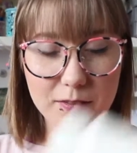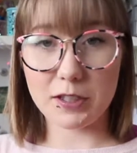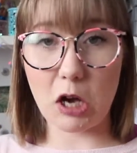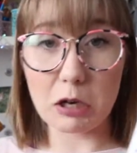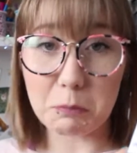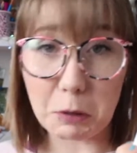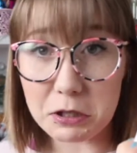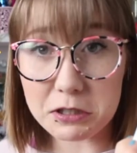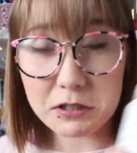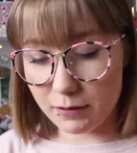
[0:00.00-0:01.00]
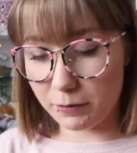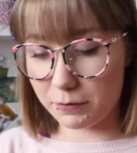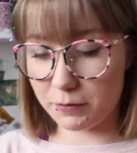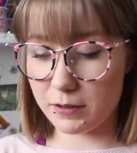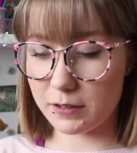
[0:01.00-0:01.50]
cotton balls.
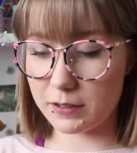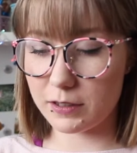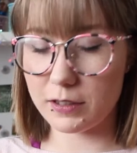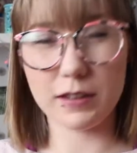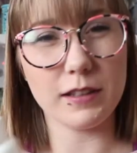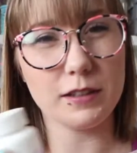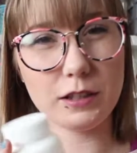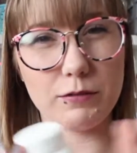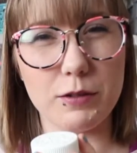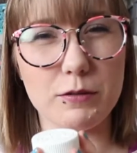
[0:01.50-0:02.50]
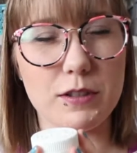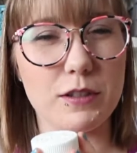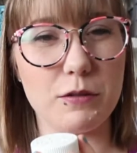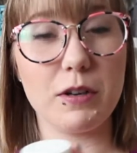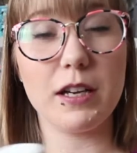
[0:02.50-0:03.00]
If this
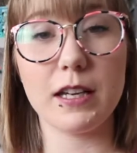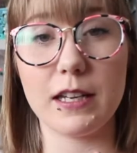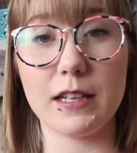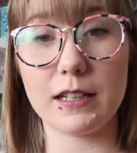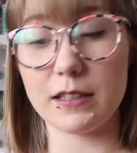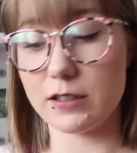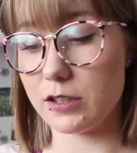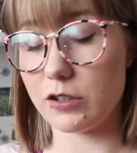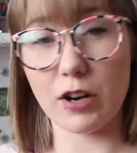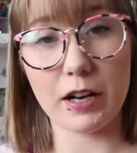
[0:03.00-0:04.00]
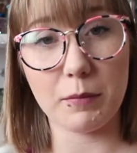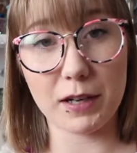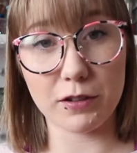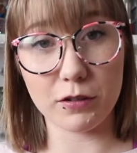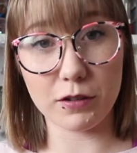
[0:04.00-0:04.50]
confuses you, it is to train
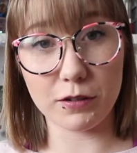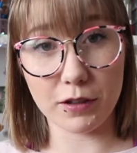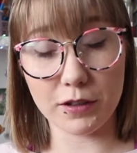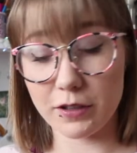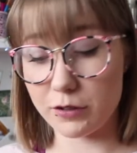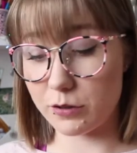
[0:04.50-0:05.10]
medical alert.